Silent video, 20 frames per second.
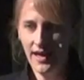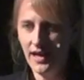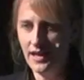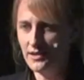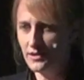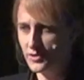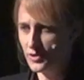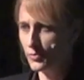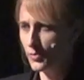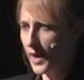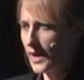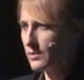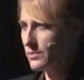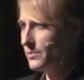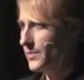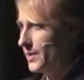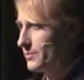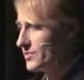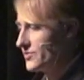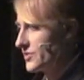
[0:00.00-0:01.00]
And you might
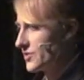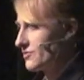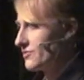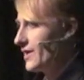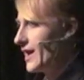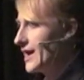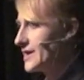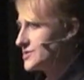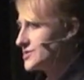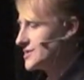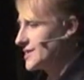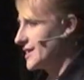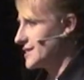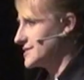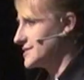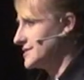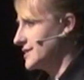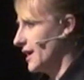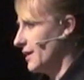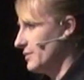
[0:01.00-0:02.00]
remember the Crash
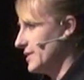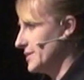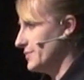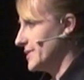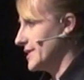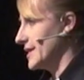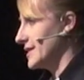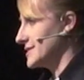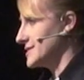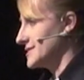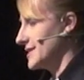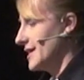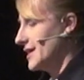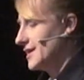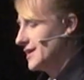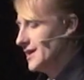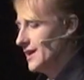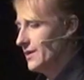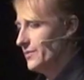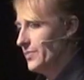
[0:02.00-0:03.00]
Test Dummy PSA
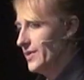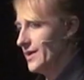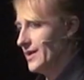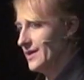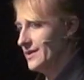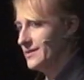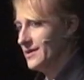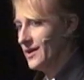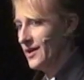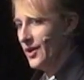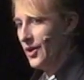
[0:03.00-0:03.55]
campaign,